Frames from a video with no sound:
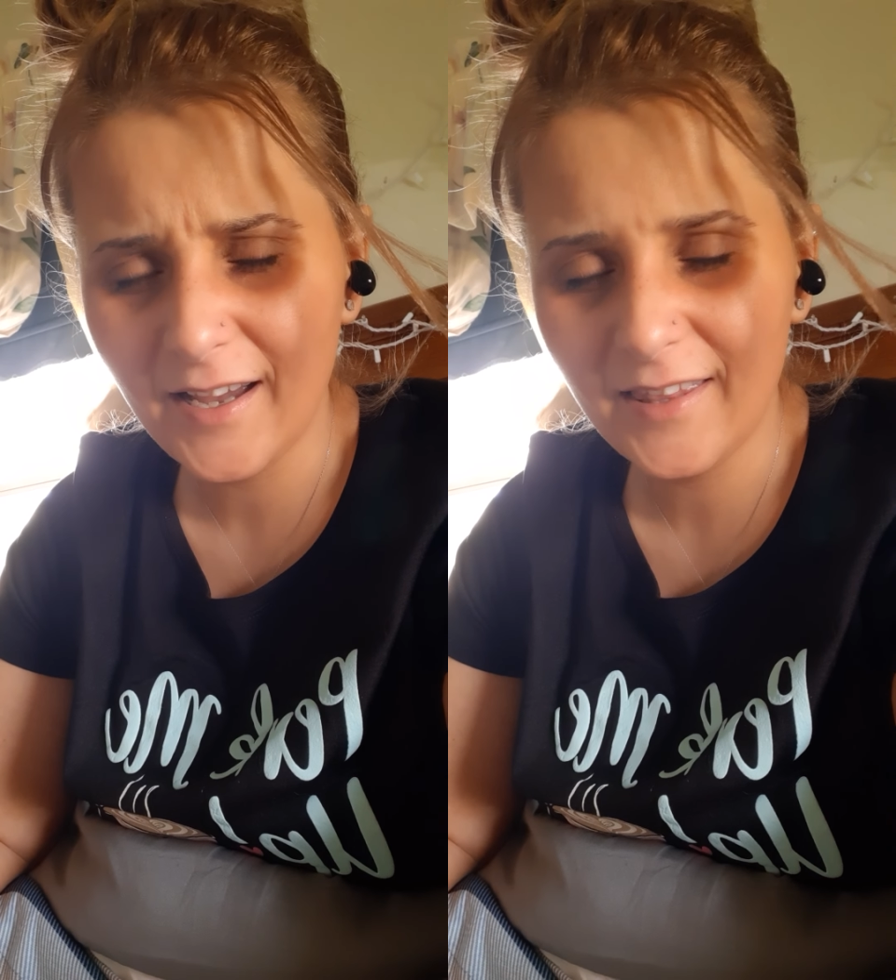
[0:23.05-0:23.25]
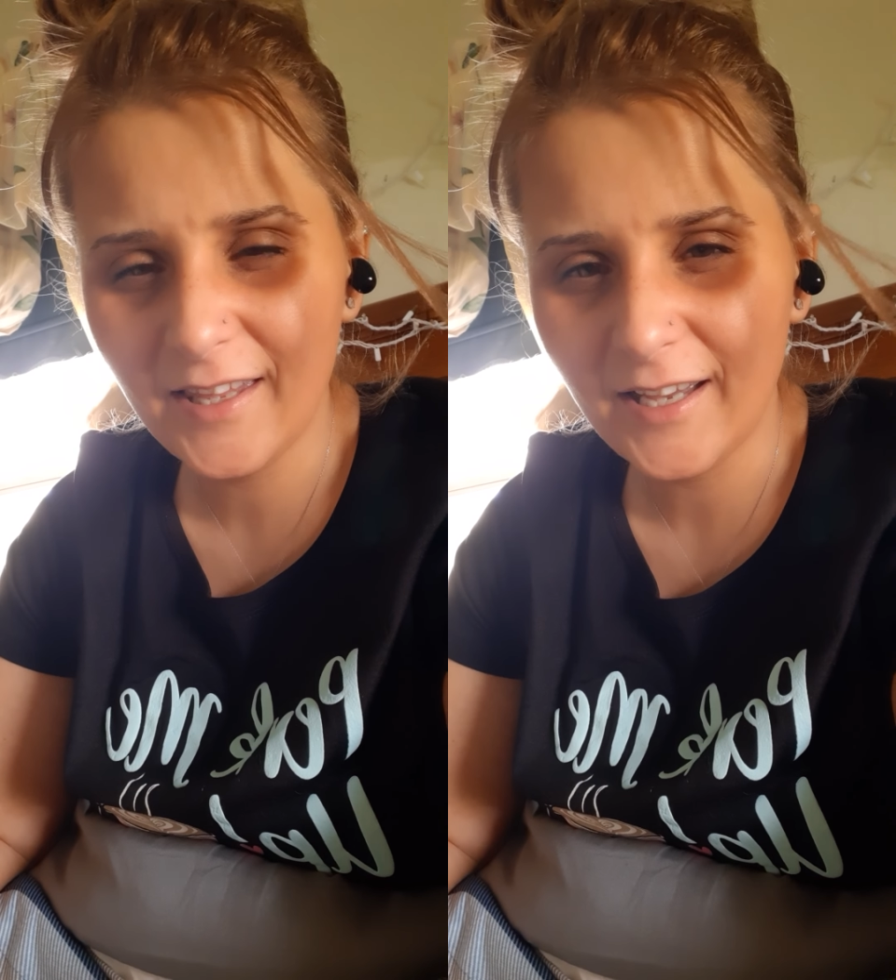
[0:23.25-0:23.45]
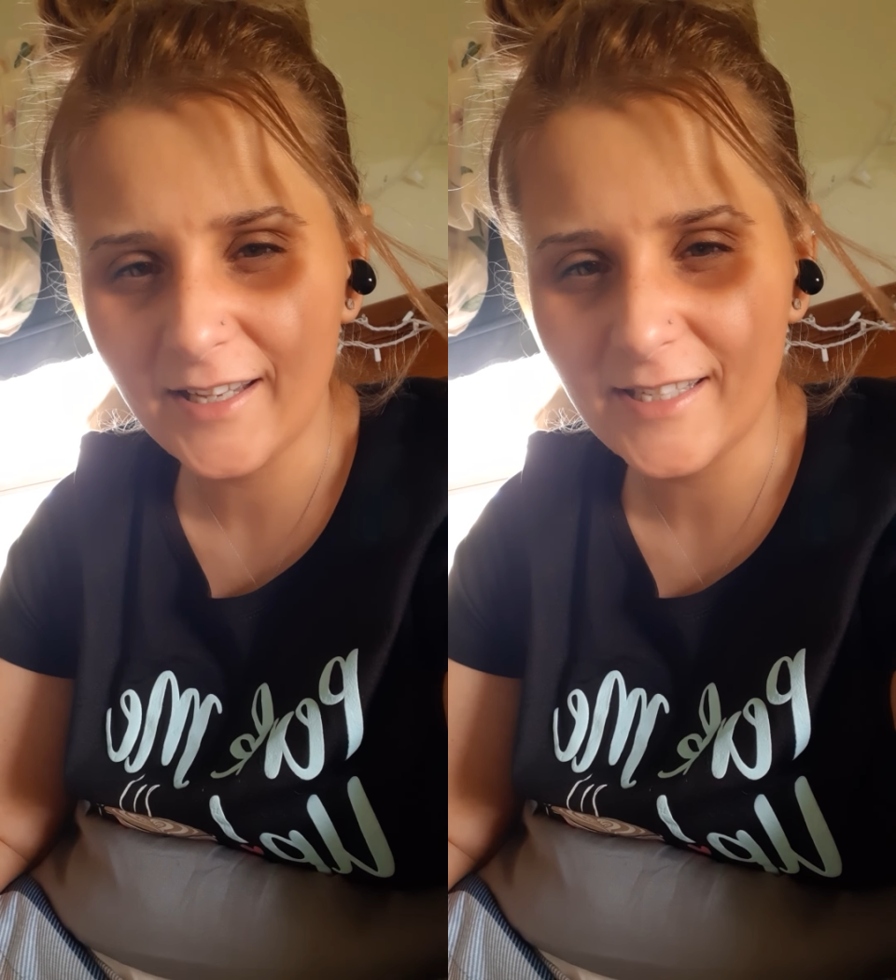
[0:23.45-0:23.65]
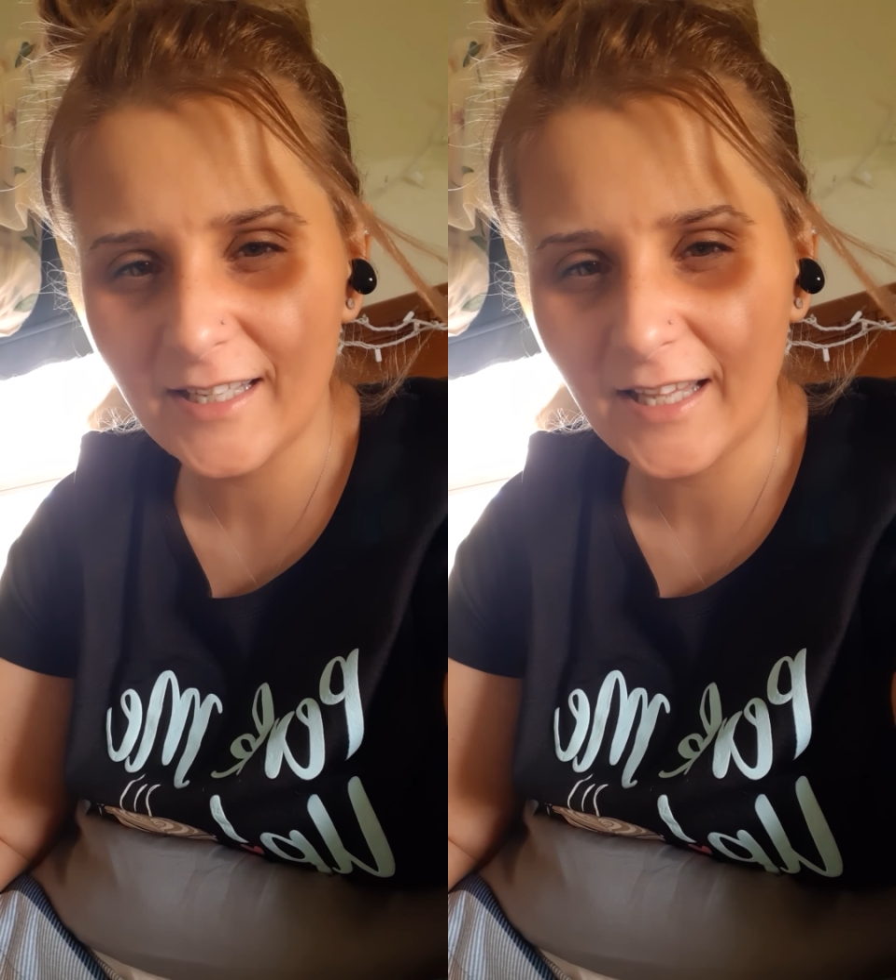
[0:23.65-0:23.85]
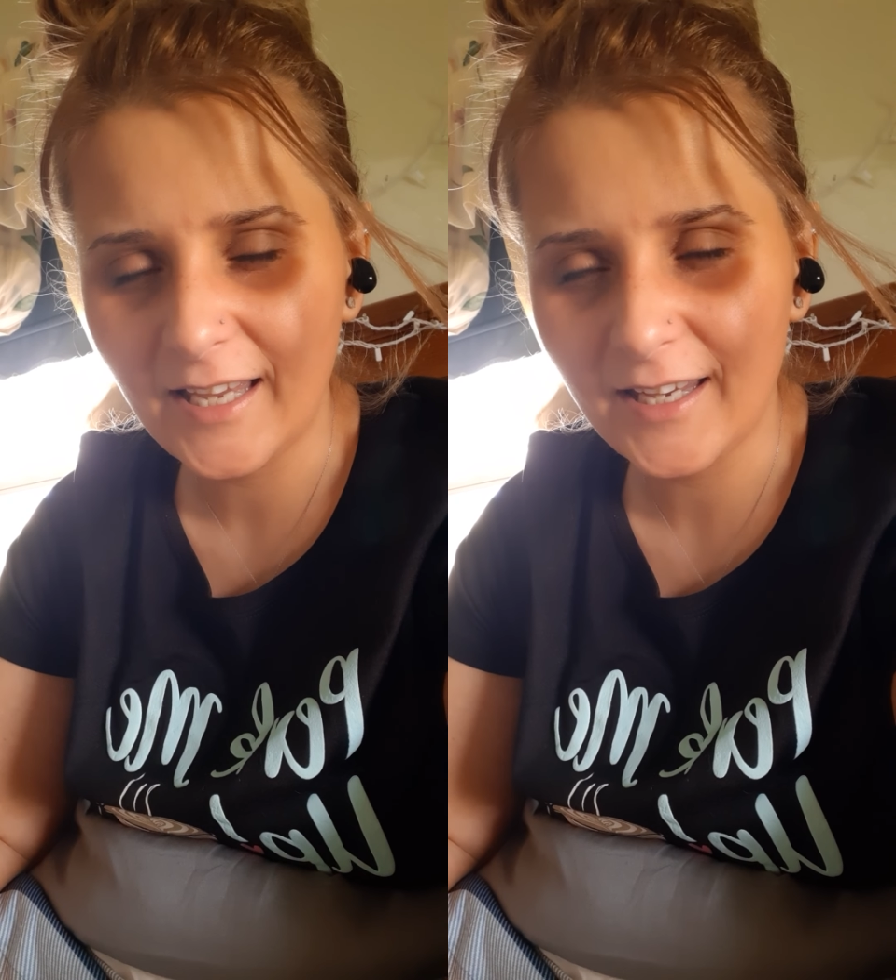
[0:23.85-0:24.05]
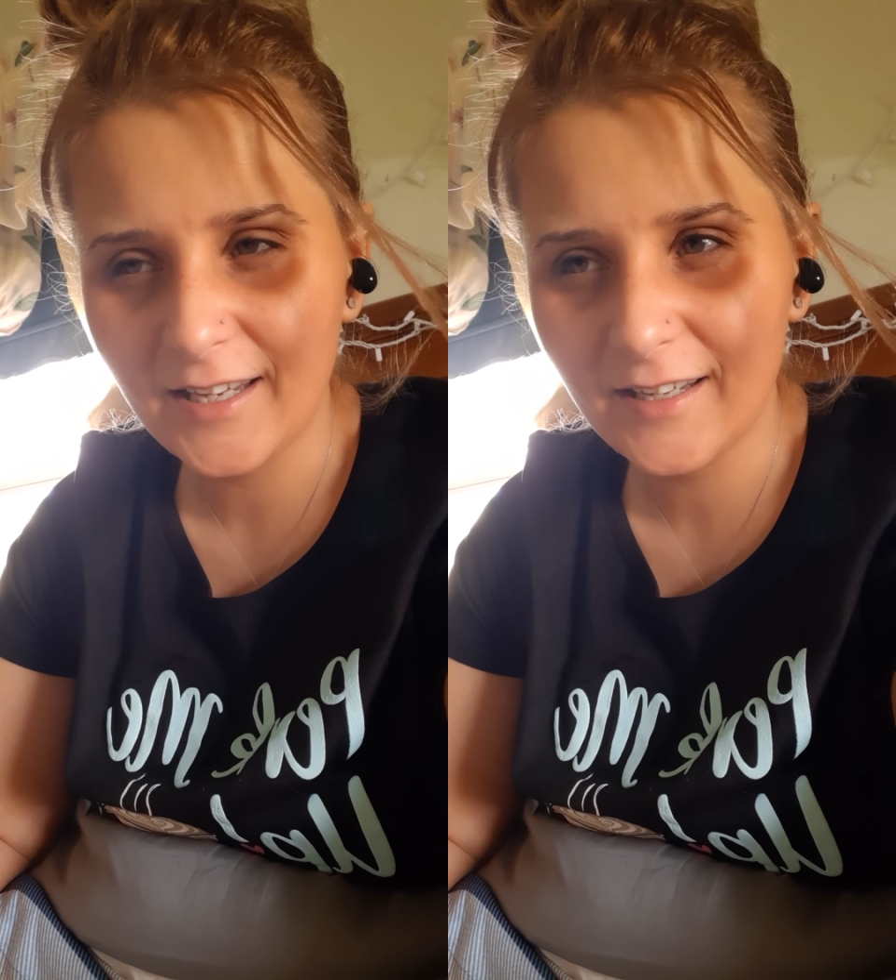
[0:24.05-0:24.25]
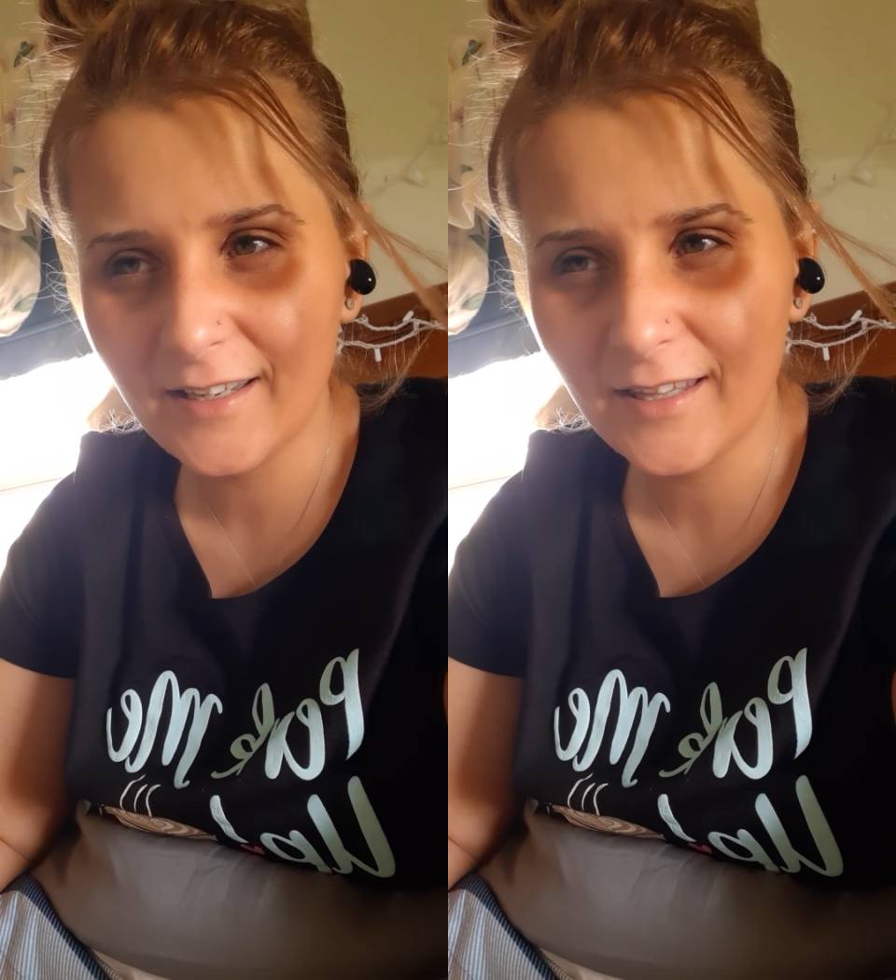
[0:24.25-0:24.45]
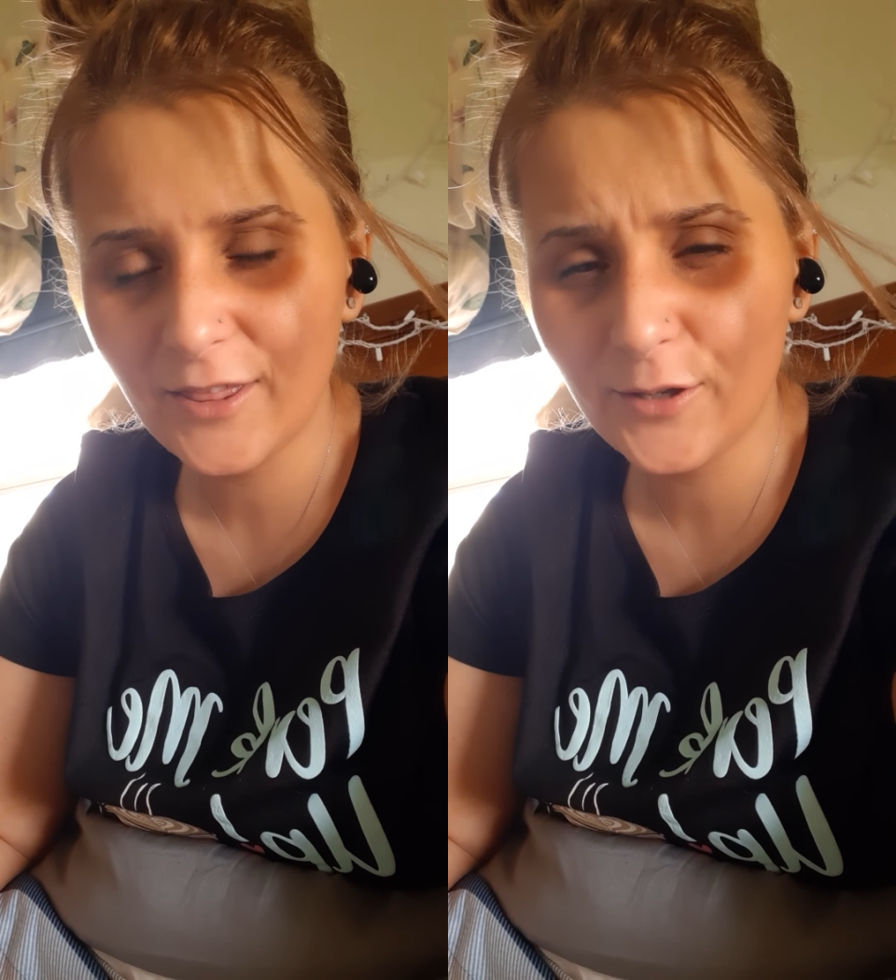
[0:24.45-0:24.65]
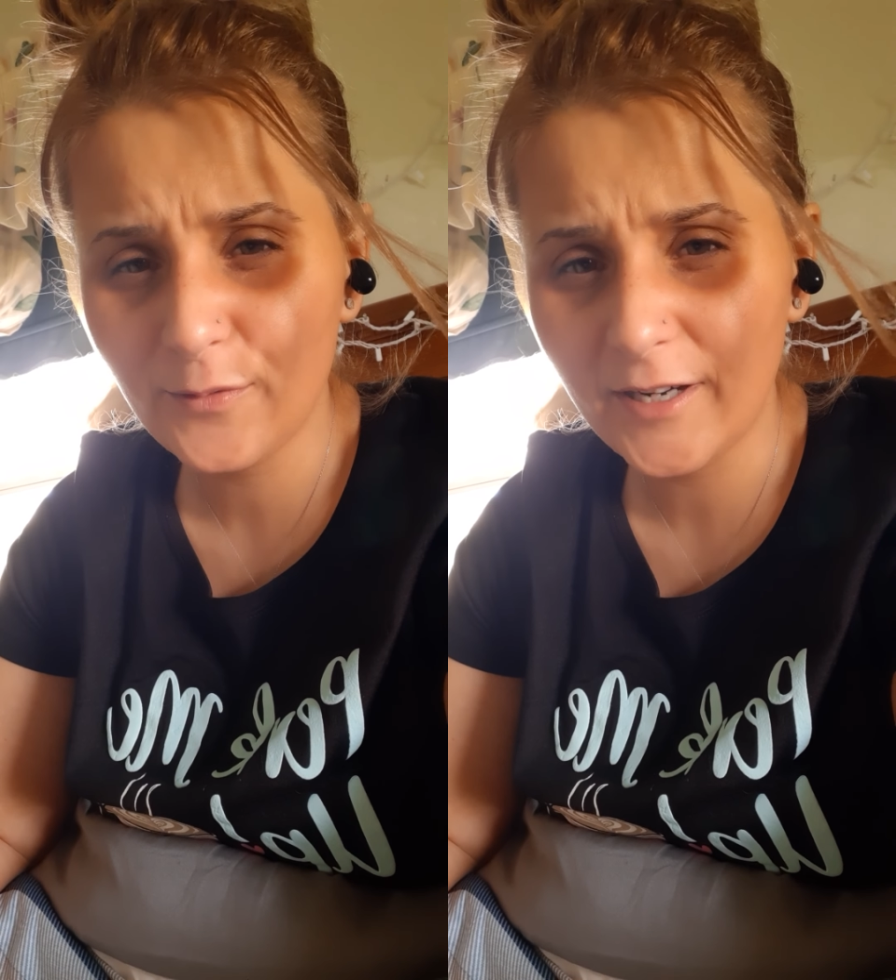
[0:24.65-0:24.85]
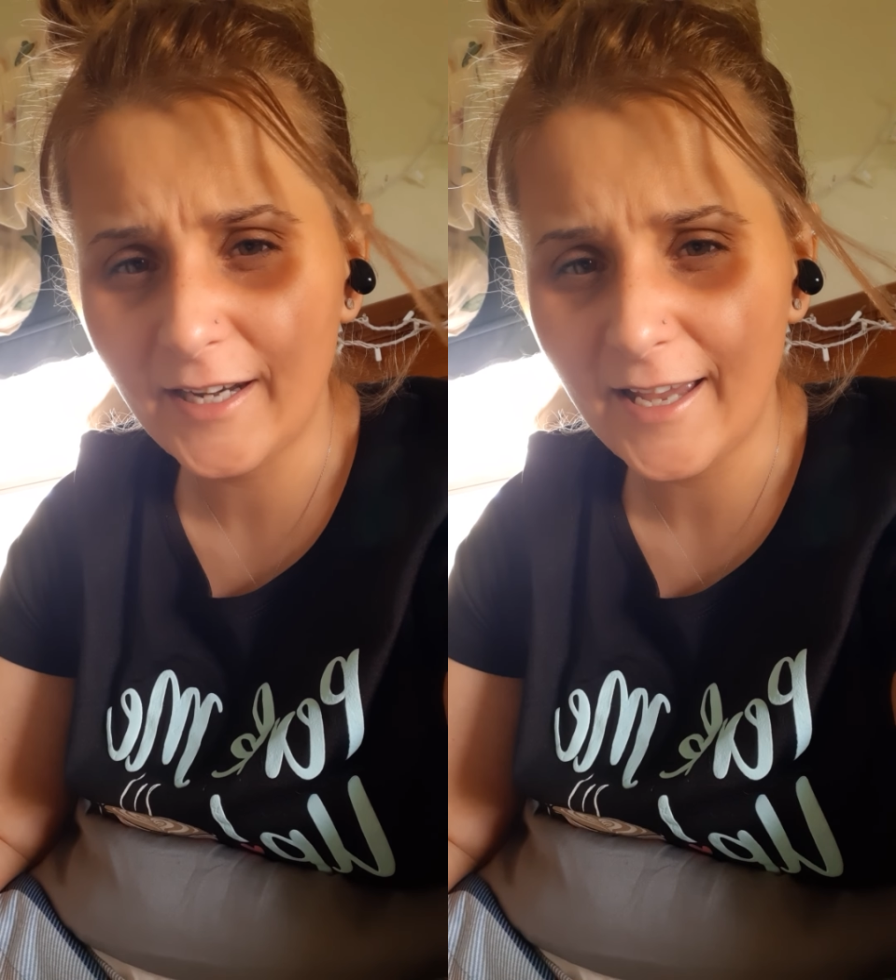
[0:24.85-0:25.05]
I think I did like
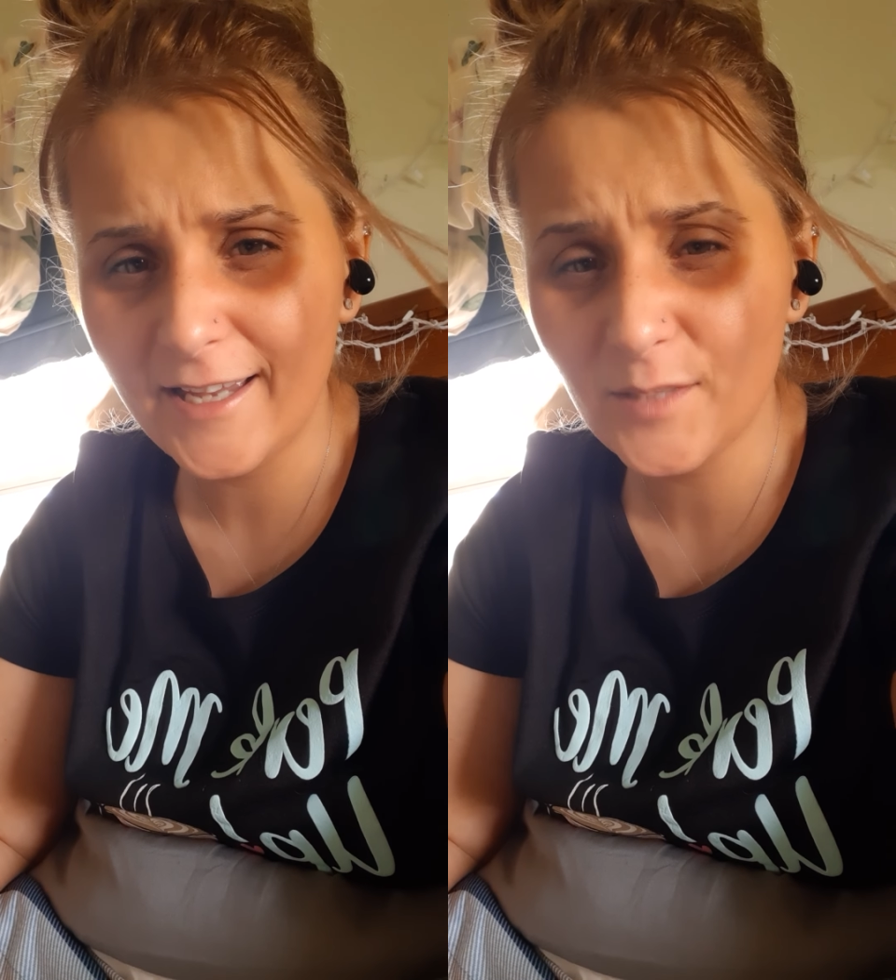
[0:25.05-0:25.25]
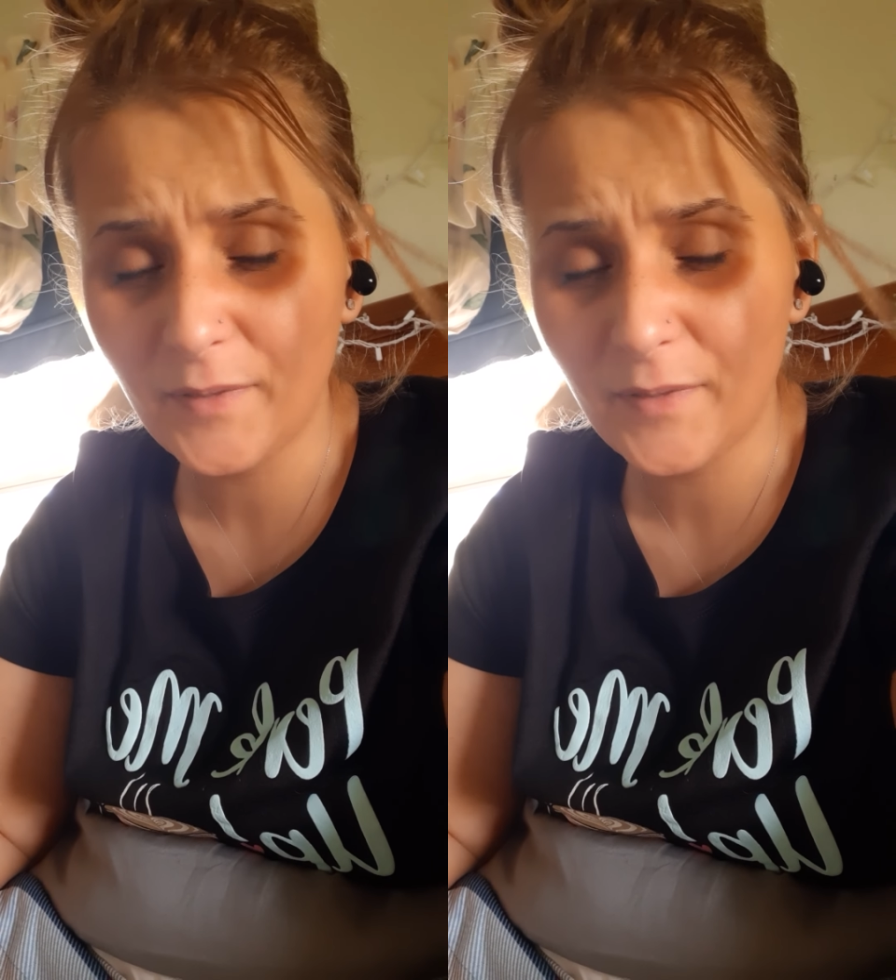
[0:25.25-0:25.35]
three days,